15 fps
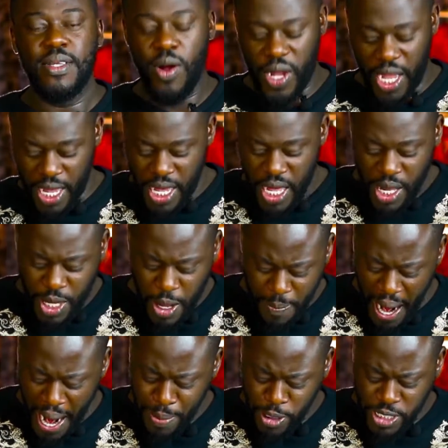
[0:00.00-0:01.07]
Okay, the
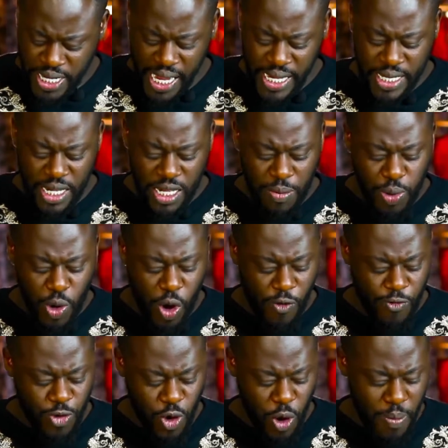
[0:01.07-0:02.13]
Bible says in the book
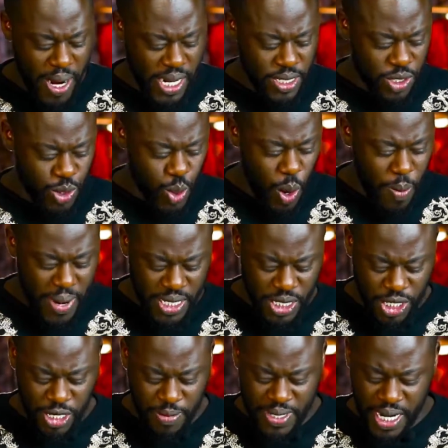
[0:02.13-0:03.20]
of Romans,
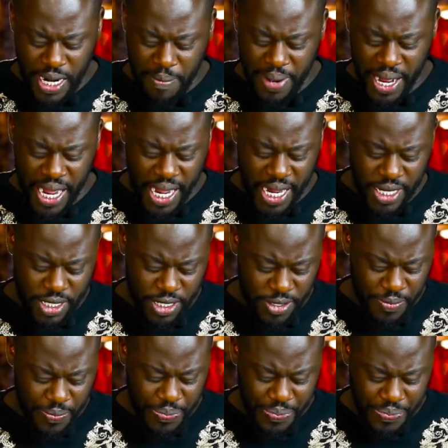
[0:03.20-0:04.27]
Romans chapter number 8,
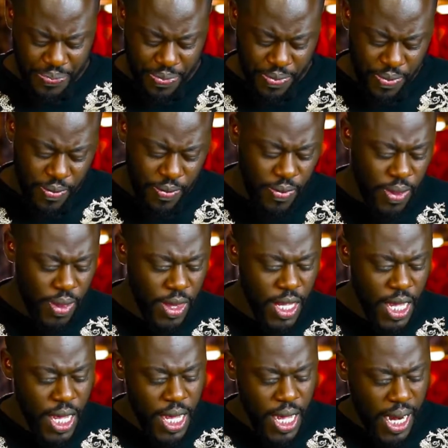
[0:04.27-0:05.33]

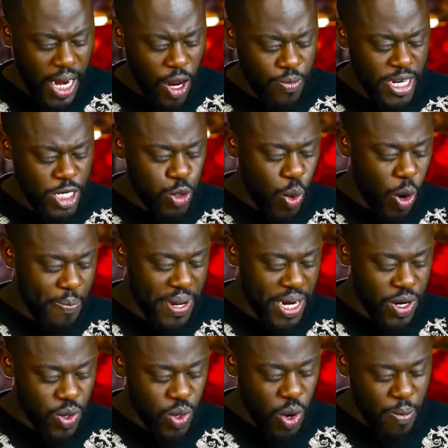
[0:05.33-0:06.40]
allow me to
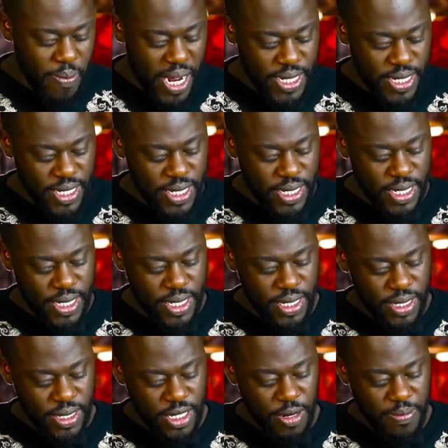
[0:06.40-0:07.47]
open Romans
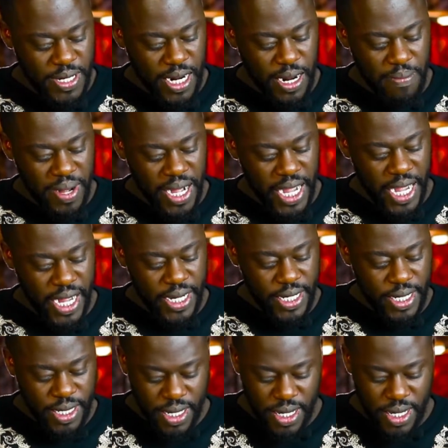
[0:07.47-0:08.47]
chapter number 8.